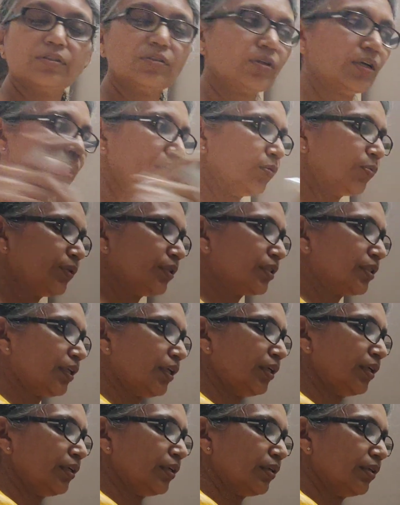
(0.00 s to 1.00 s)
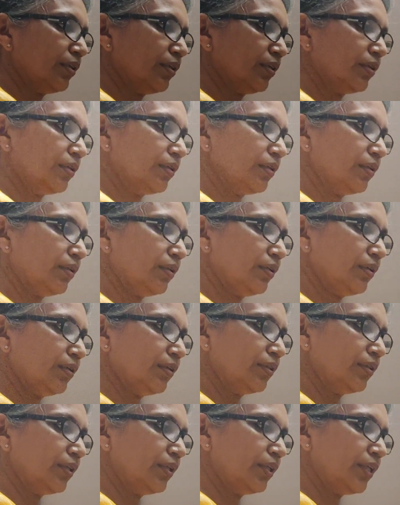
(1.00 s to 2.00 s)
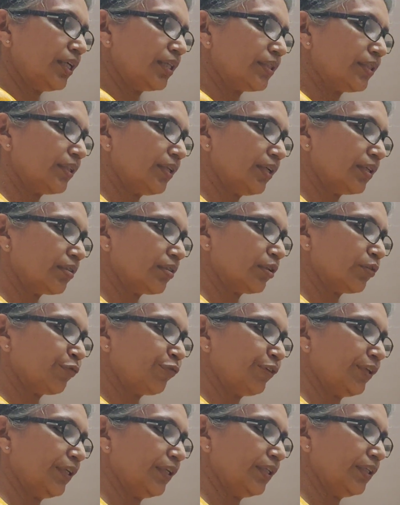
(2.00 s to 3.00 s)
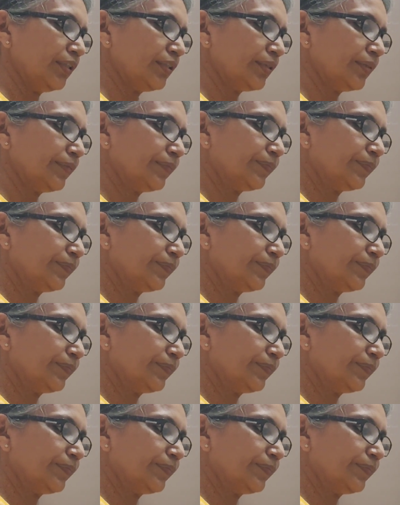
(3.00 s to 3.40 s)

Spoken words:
So I will take the net electric field.